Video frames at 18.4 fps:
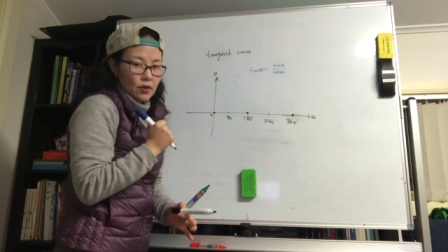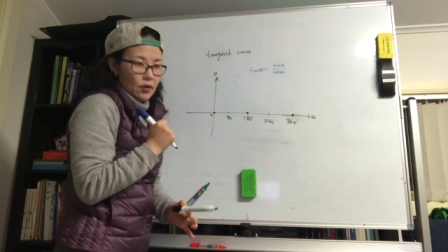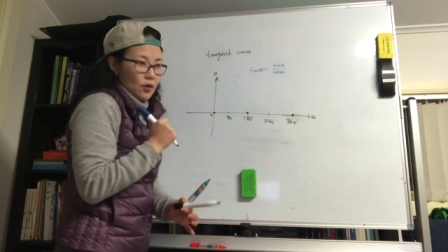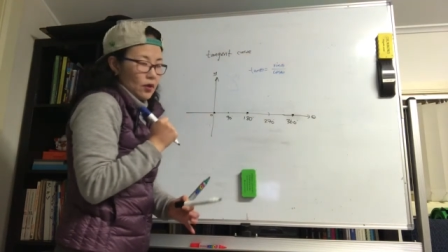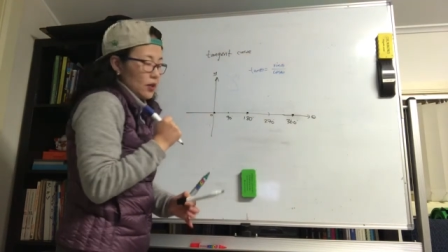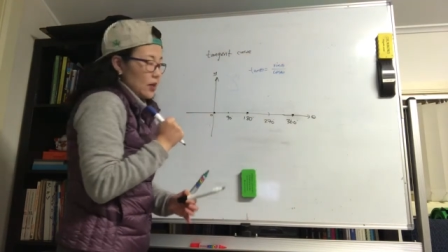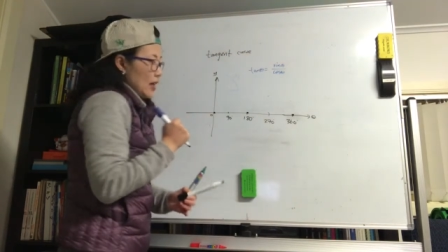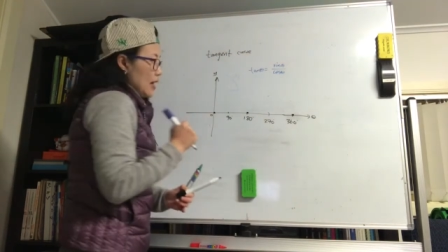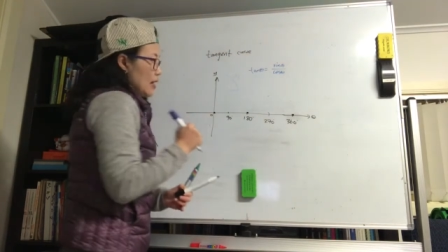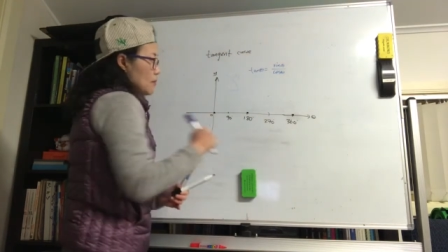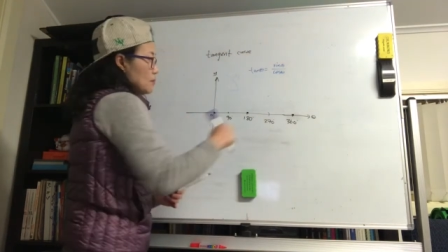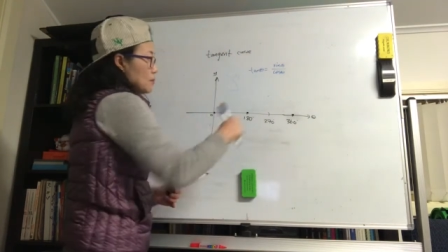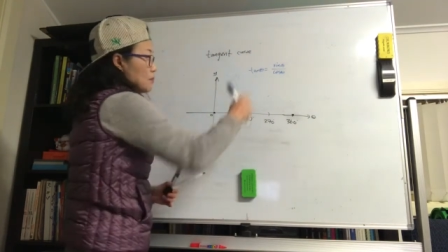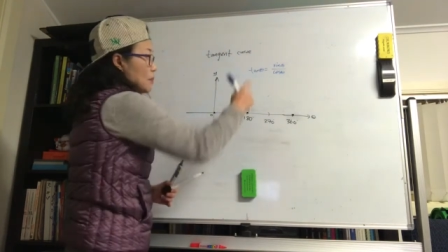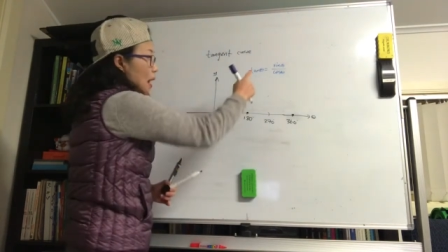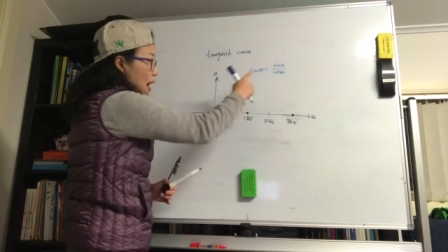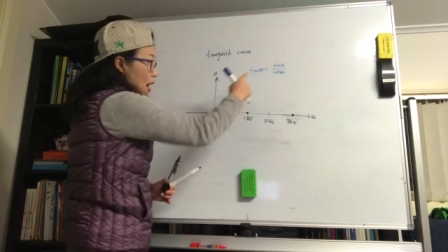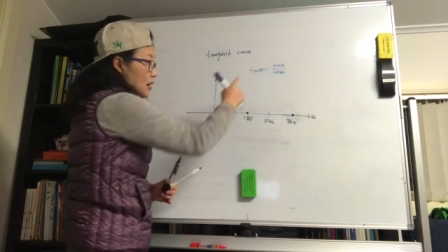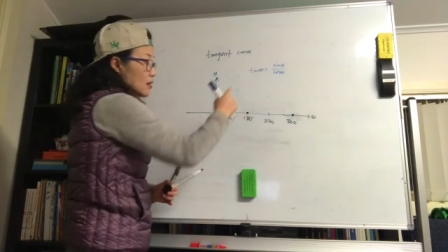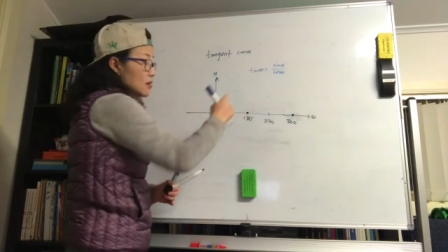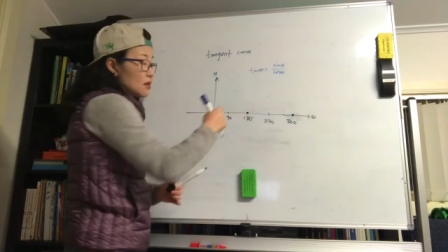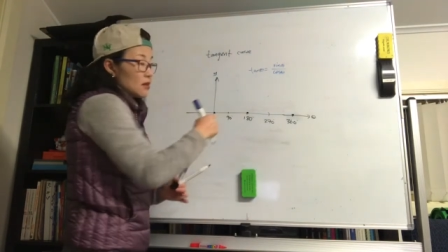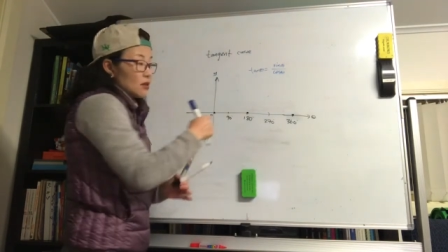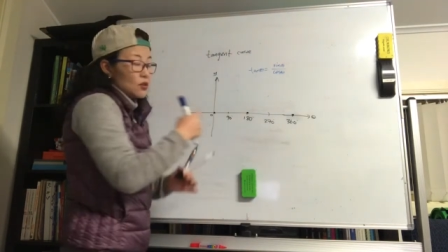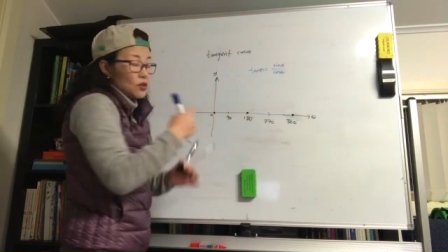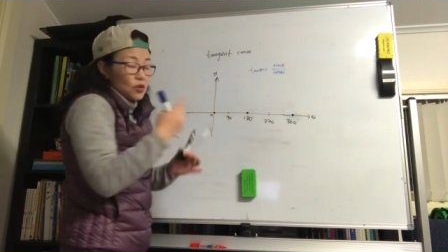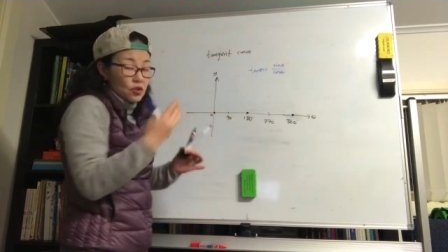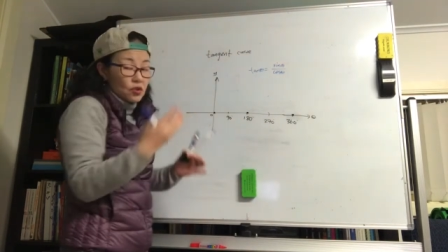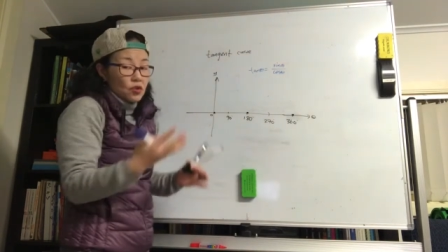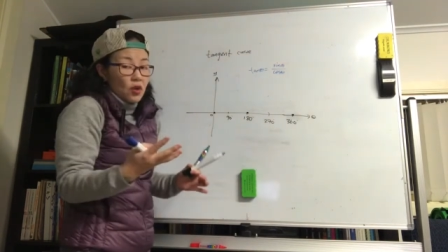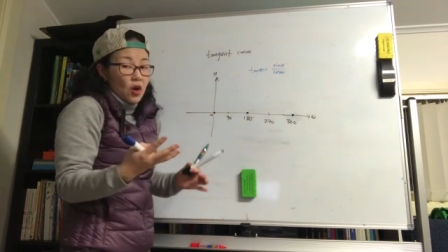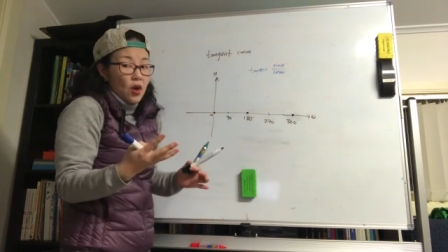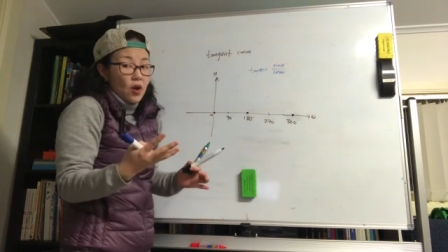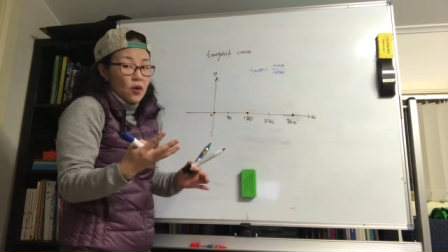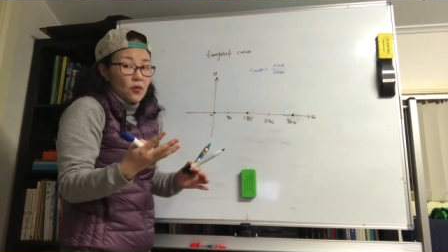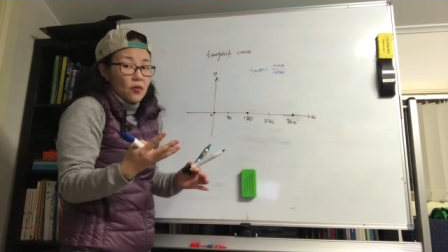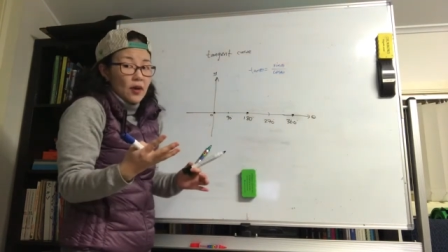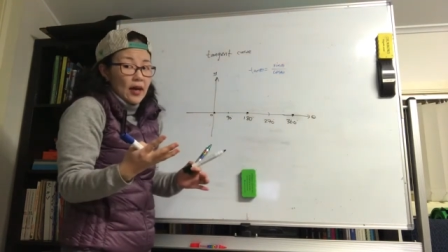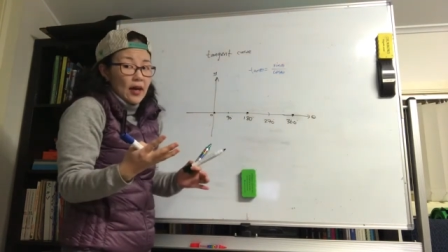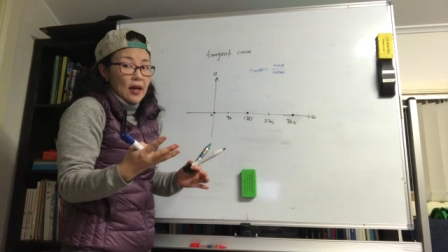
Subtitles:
Okay, but you know,